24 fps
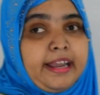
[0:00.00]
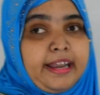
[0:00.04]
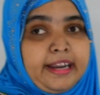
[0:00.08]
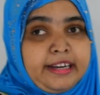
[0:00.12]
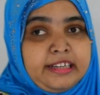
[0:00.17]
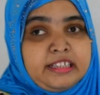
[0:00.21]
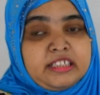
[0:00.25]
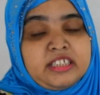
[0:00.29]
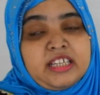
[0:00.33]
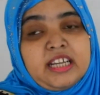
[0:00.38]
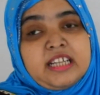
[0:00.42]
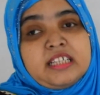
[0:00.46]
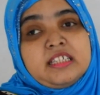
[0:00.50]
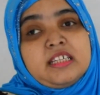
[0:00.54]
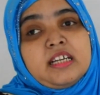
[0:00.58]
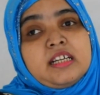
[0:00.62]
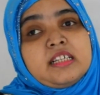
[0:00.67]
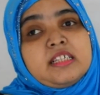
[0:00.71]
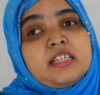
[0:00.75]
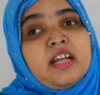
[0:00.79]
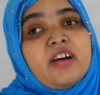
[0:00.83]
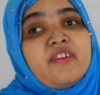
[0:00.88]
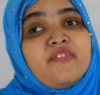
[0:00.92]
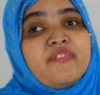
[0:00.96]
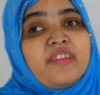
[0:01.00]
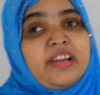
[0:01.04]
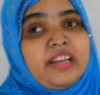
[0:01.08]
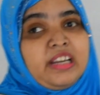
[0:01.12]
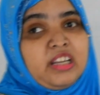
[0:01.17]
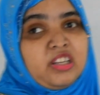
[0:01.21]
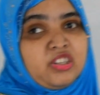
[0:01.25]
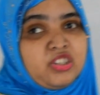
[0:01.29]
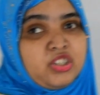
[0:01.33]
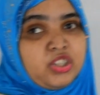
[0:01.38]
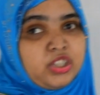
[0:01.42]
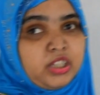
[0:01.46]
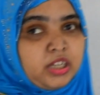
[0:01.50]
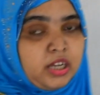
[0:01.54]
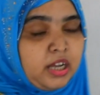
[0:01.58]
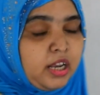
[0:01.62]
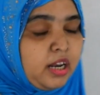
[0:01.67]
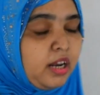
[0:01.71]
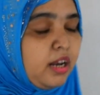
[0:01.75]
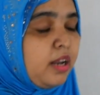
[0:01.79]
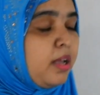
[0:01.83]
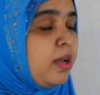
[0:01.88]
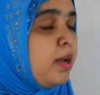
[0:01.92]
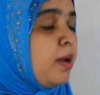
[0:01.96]
it changes the
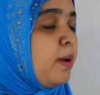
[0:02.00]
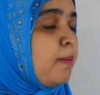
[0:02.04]
financial